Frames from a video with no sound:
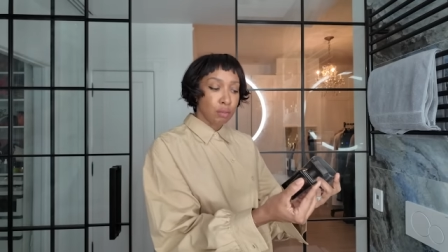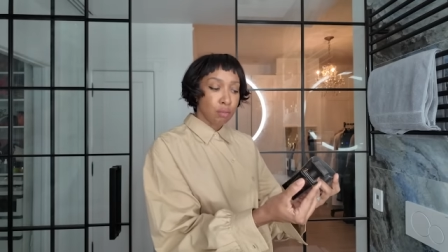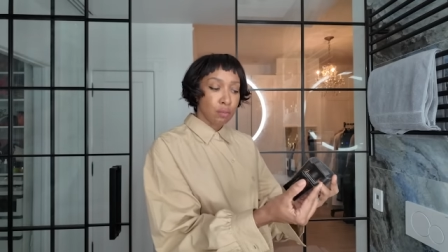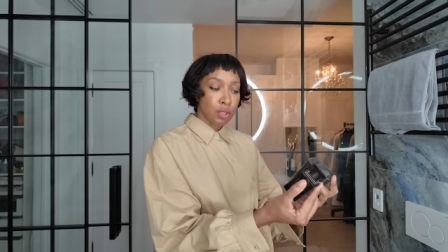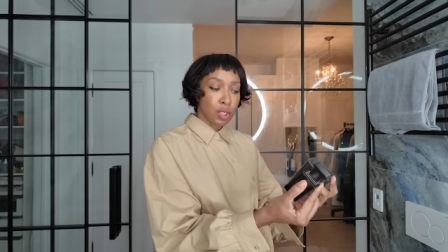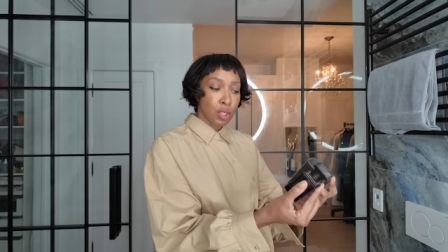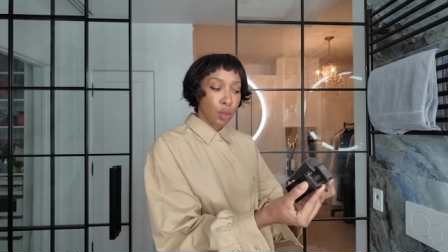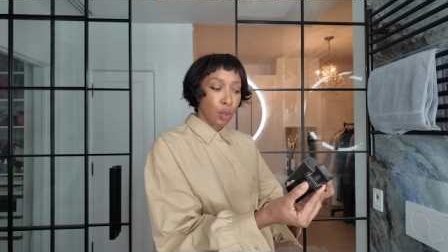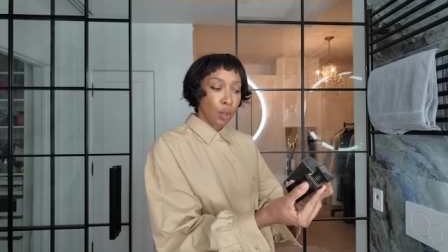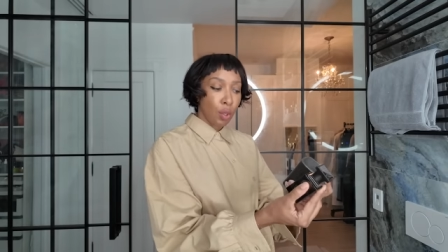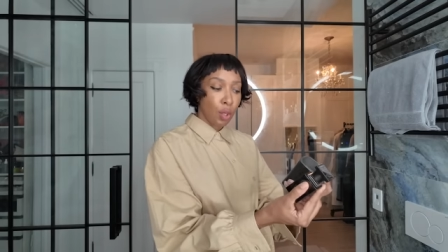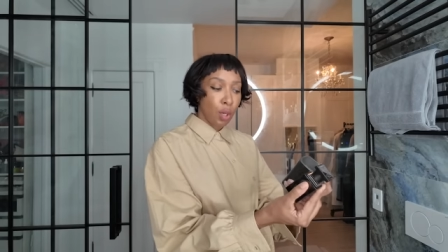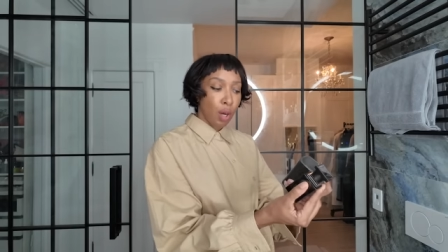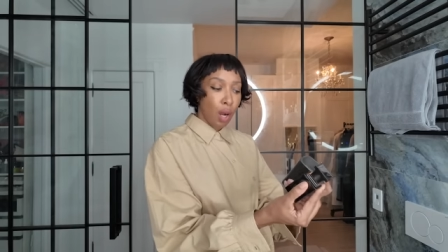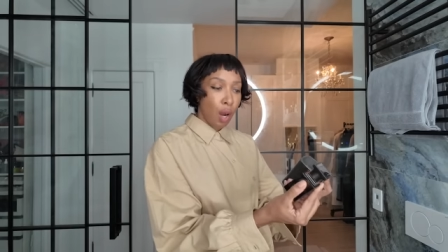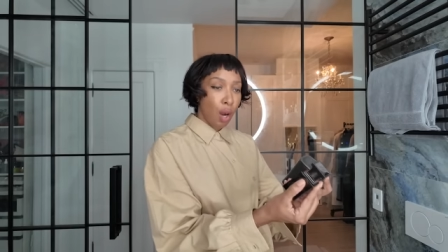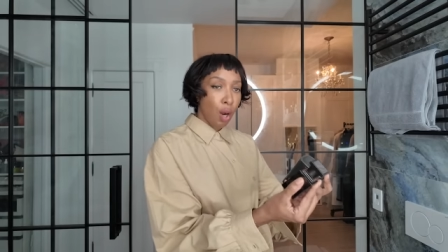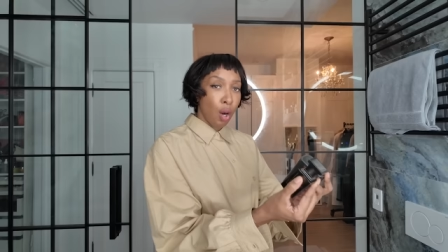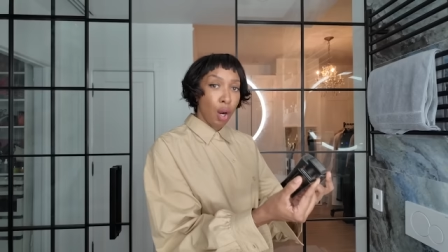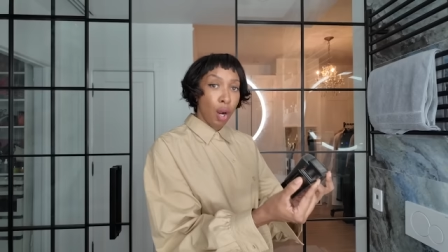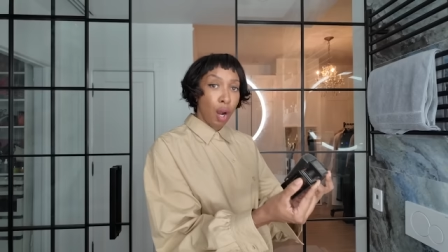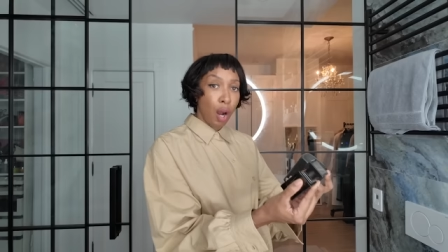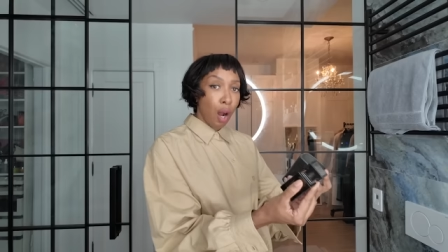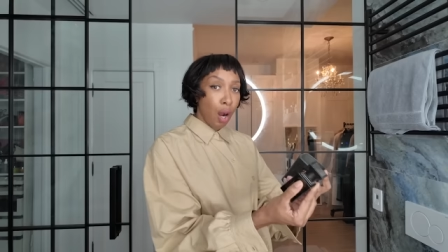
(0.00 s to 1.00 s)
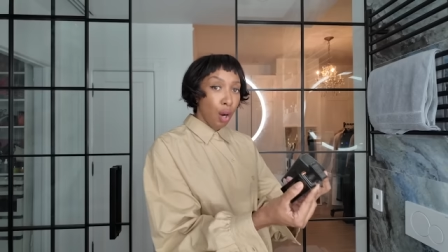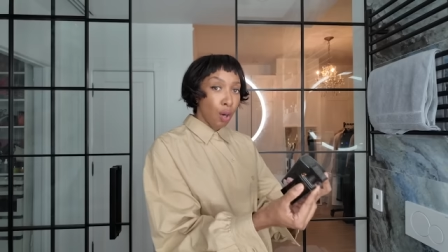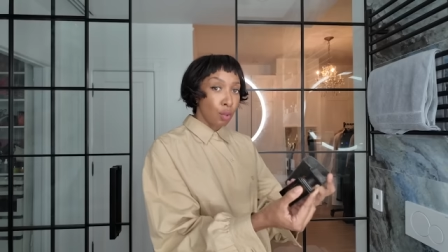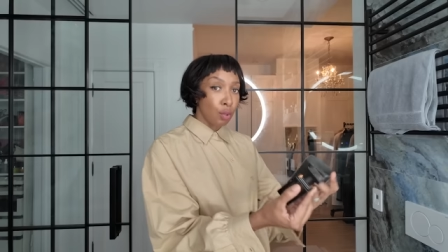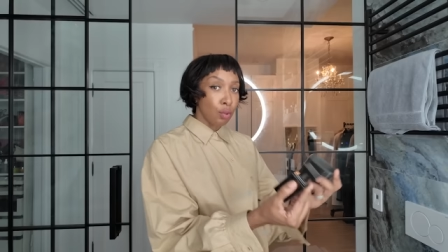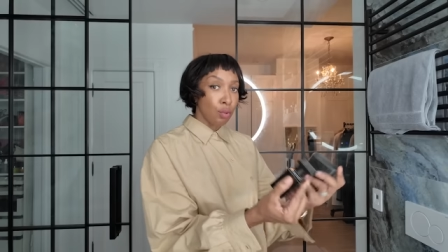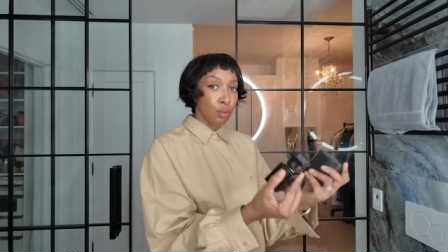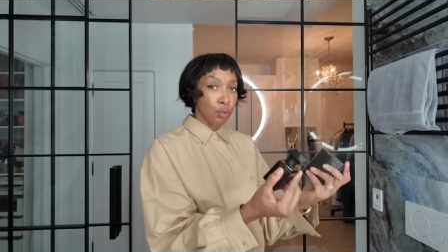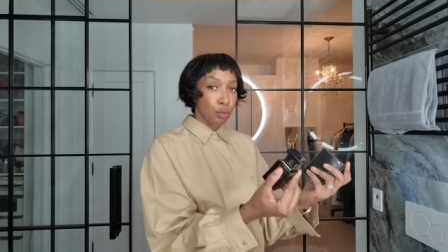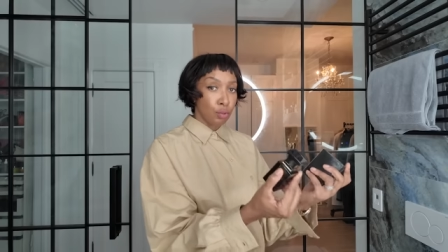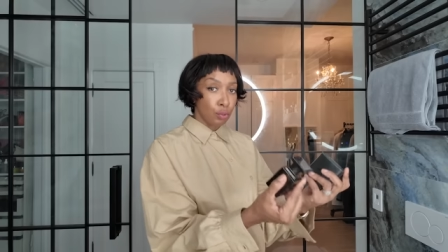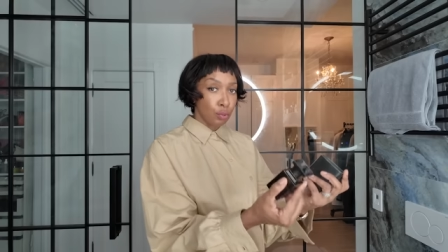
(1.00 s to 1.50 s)
So
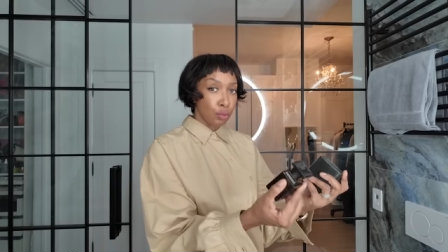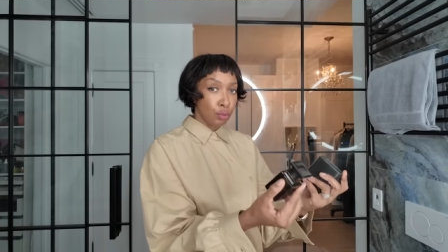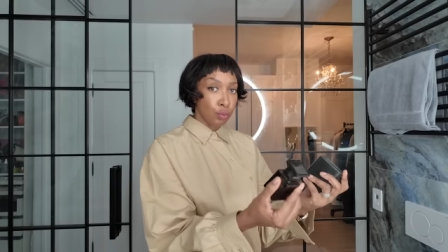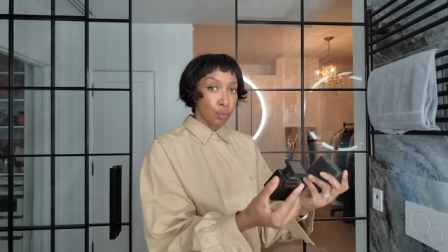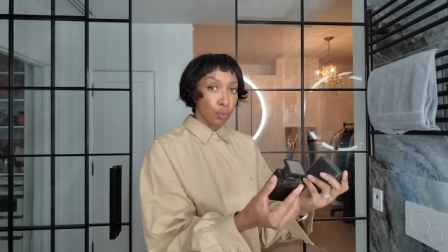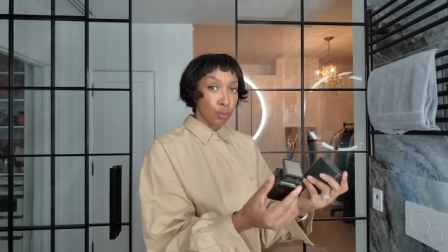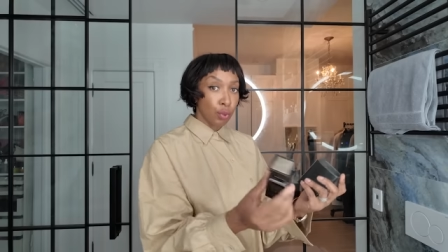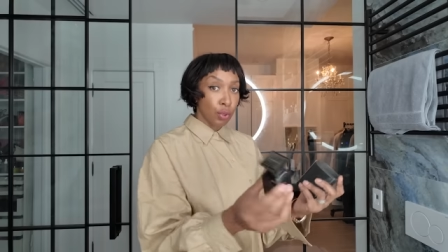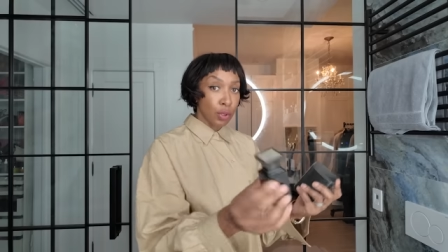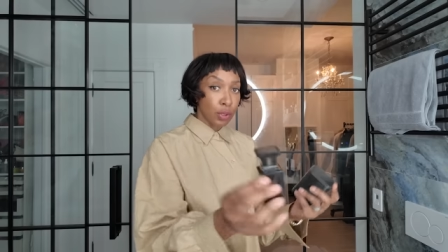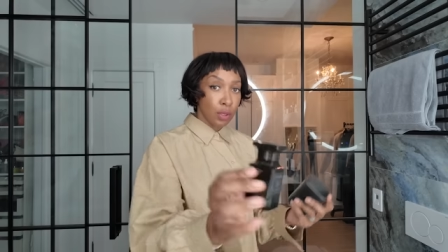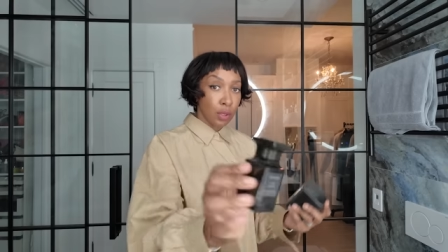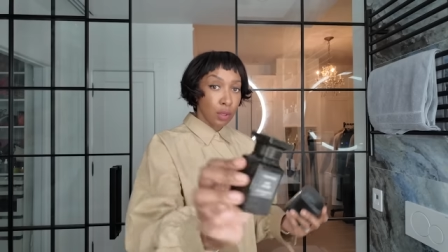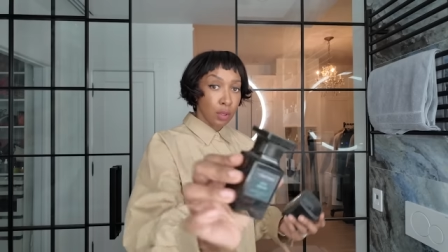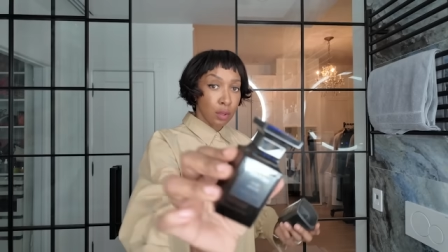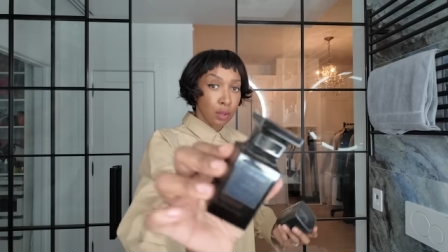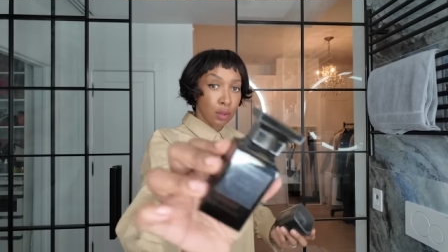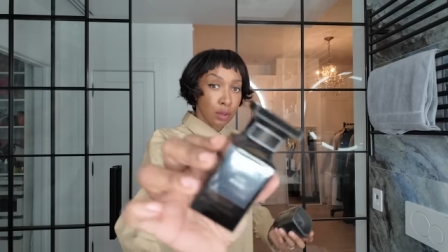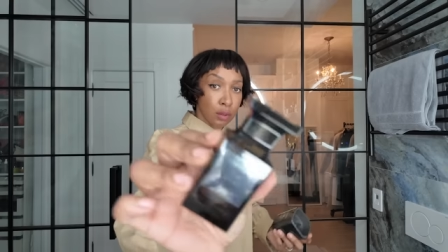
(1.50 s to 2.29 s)
O U D Wood,